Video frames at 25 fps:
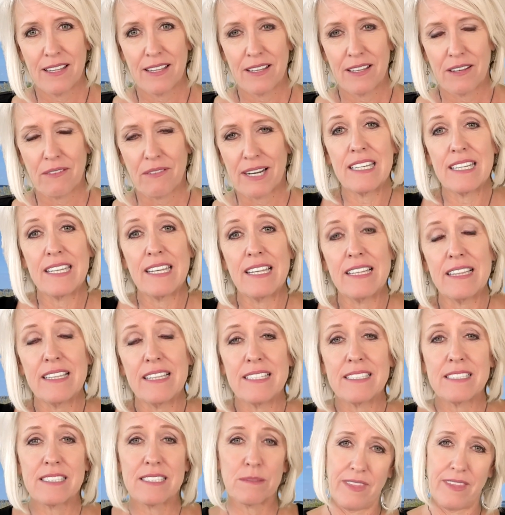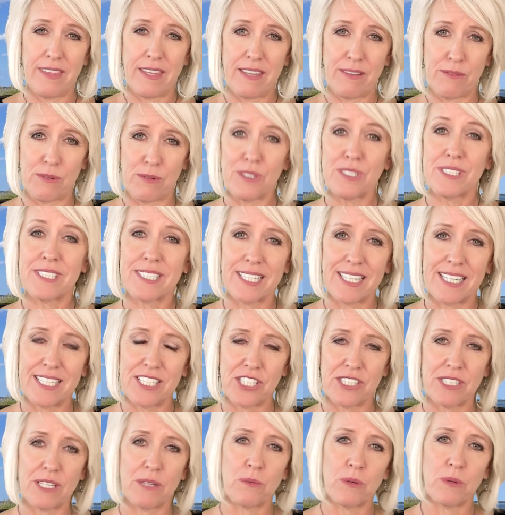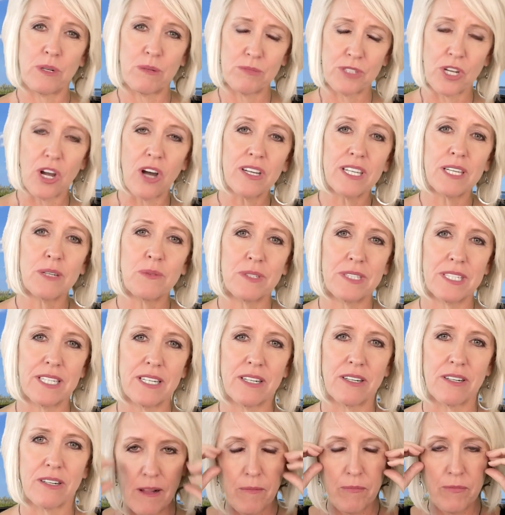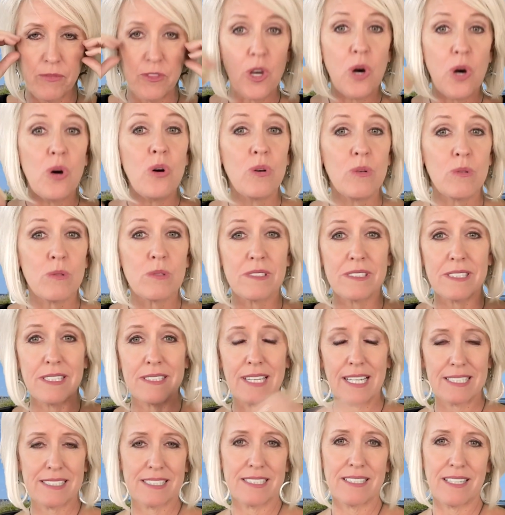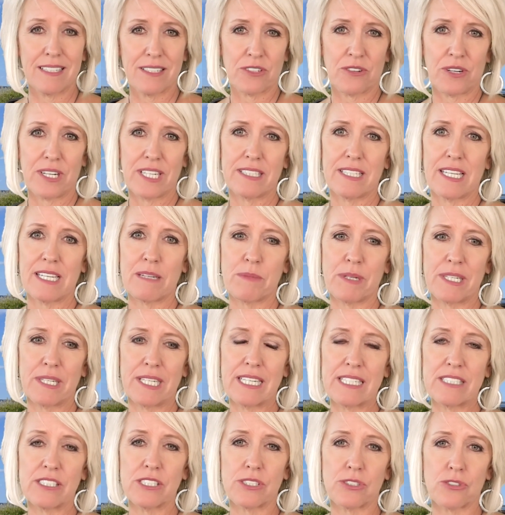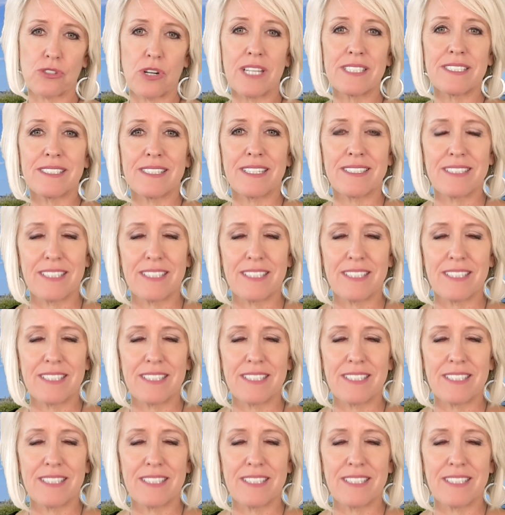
Right. And this real estate agent that I'm talking with here knows that that's not a great thing, but he just trusted the